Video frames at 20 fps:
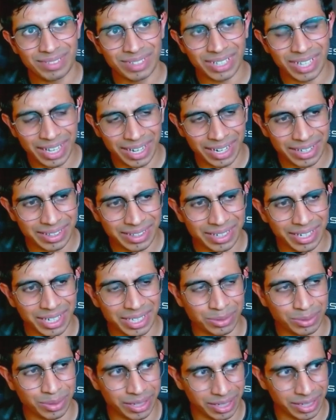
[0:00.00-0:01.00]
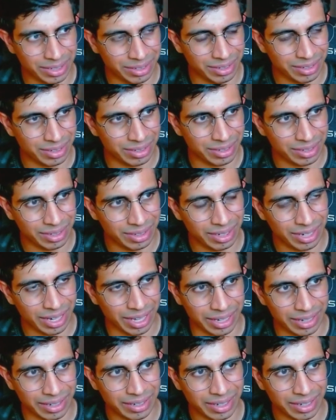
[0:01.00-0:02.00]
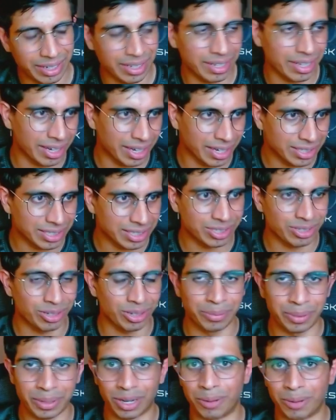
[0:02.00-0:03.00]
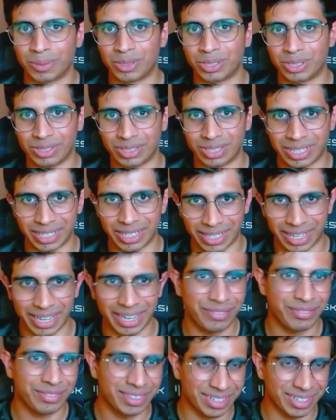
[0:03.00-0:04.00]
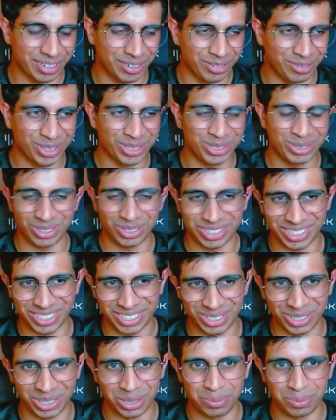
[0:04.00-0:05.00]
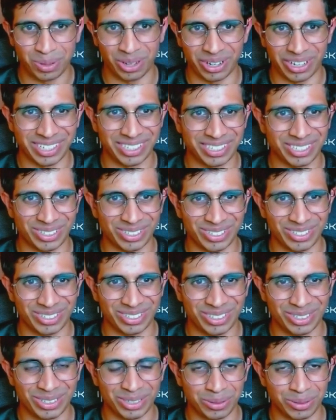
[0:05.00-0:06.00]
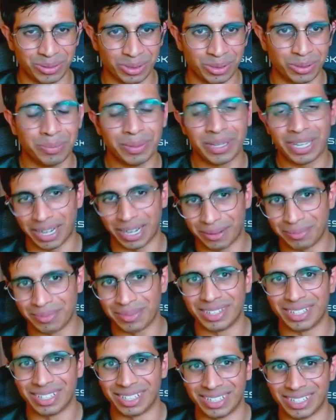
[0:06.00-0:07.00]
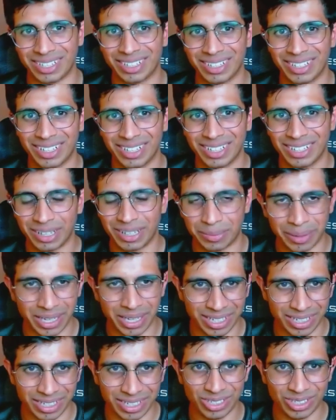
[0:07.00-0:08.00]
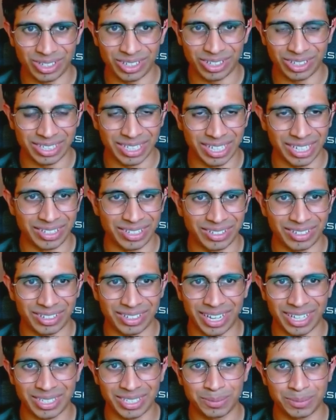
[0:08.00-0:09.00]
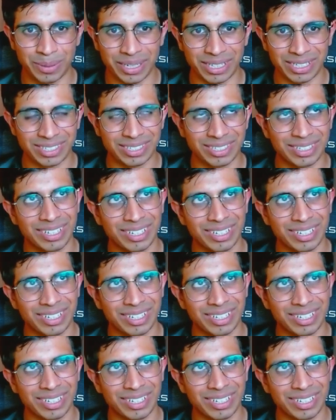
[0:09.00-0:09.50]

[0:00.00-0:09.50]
and I think that's why like and I guess they saw a big opportunity and they have the resources to deploy to to to become the the main industry contender in that space.